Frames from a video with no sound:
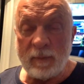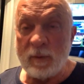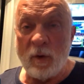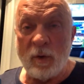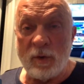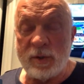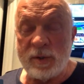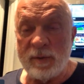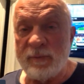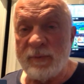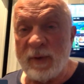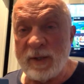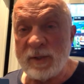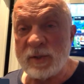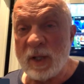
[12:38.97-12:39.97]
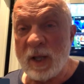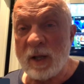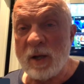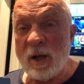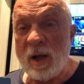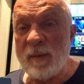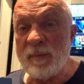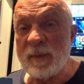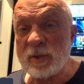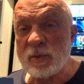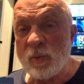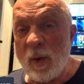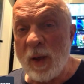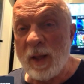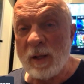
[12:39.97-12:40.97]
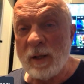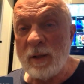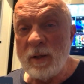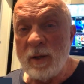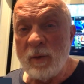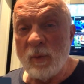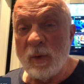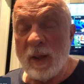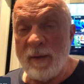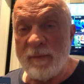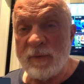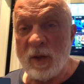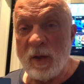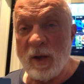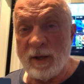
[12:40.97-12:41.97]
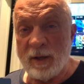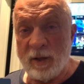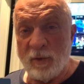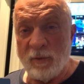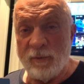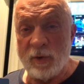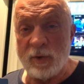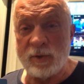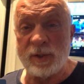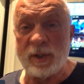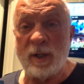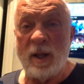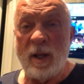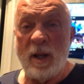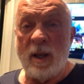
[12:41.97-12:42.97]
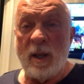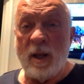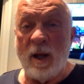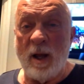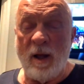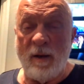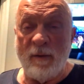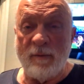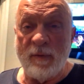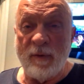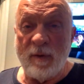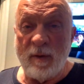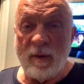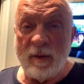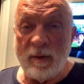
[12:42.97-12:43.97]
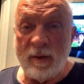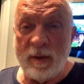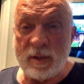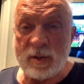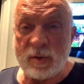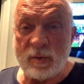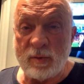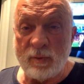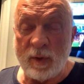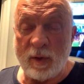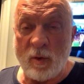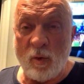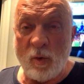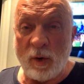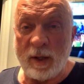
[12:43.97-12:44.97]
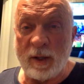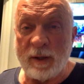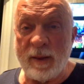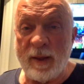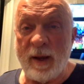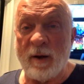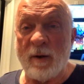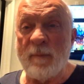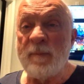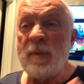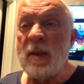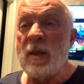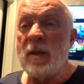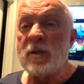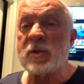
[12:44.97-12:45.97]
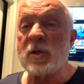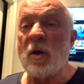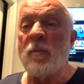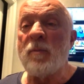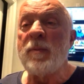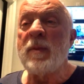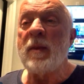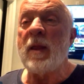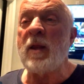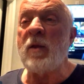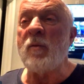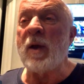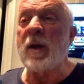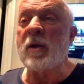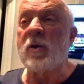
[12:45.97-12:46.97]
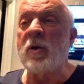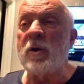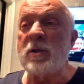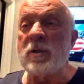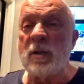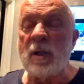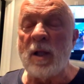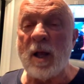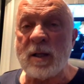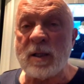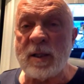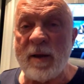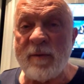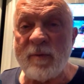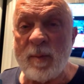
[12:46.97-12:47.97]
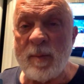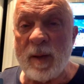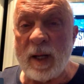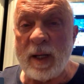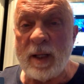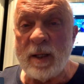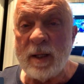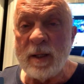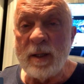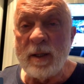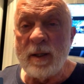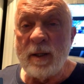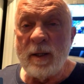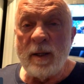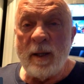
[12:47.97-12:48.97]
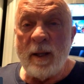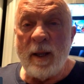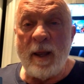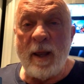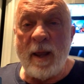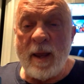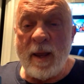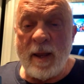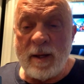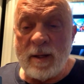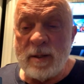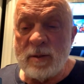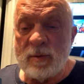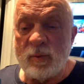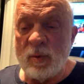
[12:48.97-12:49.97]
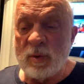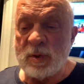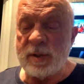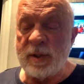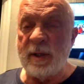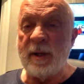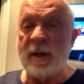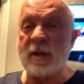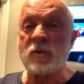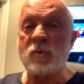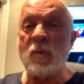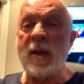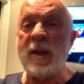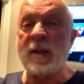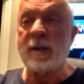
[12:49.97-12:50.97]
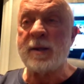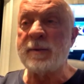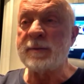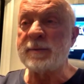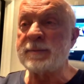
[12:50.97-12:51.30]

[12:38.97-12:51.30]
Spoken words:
Go to jimfeist.com as well. We'll have the audio version of this recording there. So anyway, good luck to everybody, and we'll see you next week.